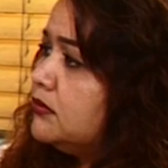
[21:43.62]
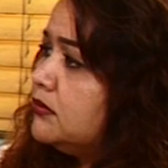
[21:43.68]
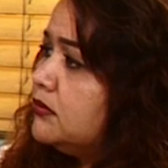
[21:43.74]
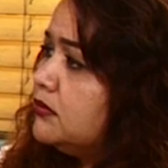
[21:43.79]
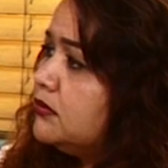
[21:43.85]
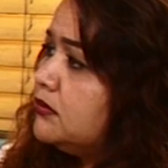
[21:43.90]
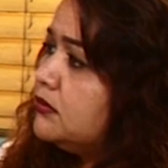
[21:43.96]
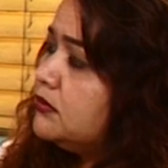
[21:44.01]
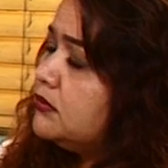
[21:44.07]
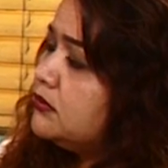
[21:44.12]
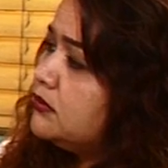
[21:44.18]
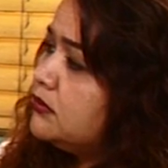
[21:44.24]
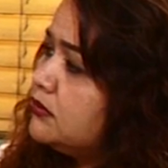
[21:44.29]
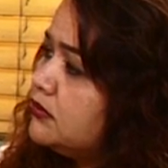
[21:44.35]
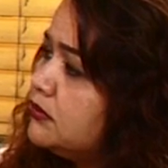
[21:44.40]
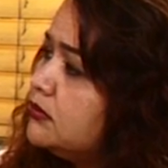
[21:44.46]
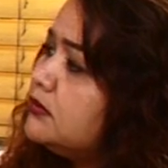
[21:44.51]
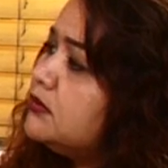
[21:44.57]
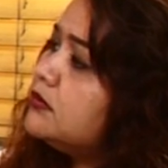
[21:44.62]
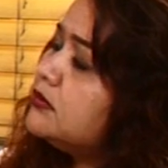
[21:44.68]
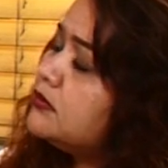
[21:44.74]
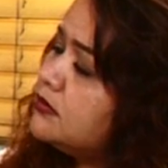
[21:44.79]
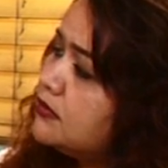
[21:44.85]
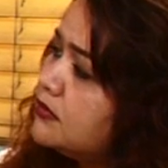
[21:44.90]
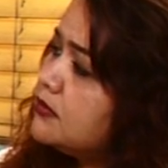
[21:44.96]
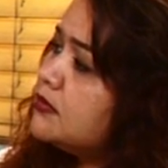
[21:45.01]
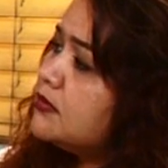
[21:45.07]

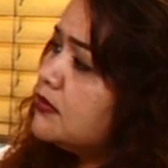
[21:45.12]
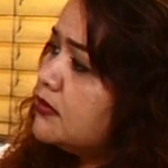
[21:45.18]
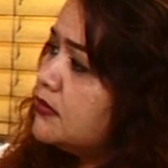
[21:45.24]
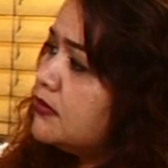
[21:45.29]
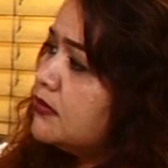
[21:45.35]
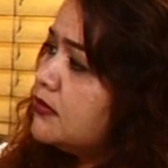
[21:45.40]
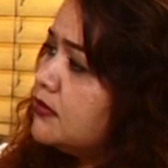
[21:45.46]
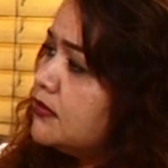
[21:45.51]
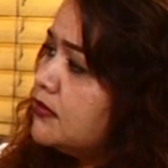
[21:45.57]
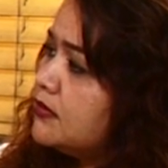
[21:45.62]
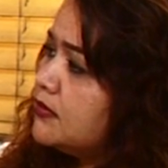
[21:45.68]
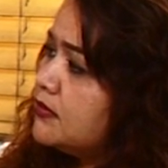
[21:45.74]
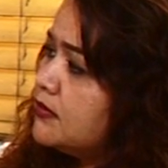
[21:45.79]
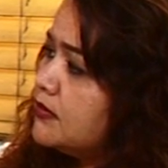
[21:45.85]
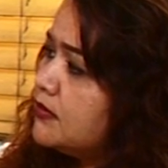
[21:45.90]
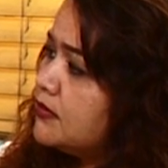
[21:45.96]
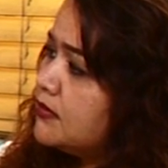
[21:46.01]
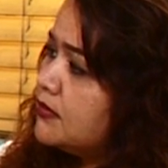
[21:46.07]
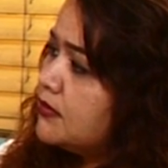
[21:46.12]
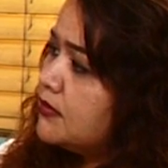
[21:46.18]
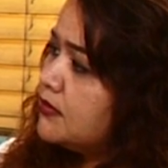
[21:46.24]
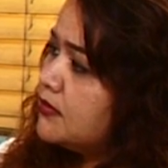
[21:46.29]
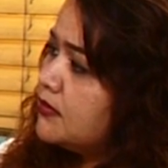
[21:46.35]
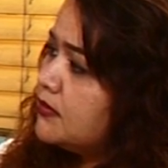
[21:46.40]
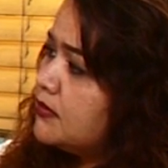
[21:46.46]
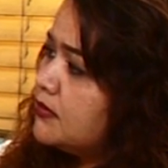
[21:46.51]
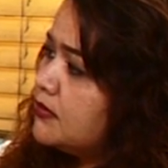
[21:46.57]

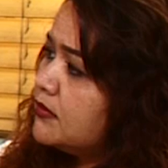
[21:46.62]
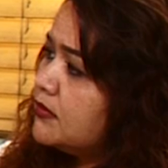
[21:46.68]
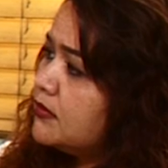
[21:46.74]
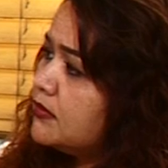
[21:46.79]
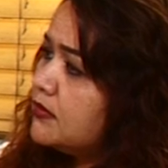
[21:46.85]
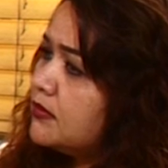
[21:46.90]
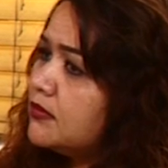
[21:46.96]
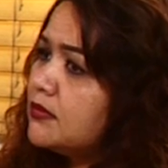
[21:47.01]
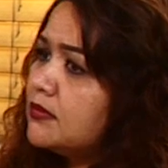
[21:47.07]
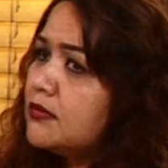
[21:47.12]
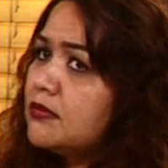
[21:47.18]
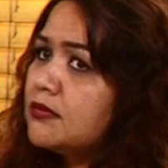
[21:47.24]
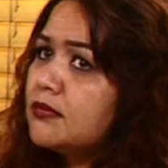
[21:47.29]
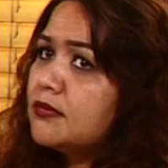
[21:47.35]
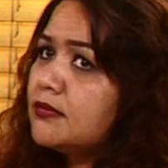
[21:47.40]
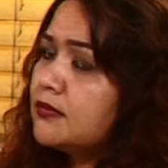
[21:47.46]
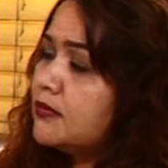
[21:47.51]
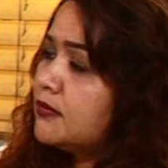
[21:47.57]
(not speaking)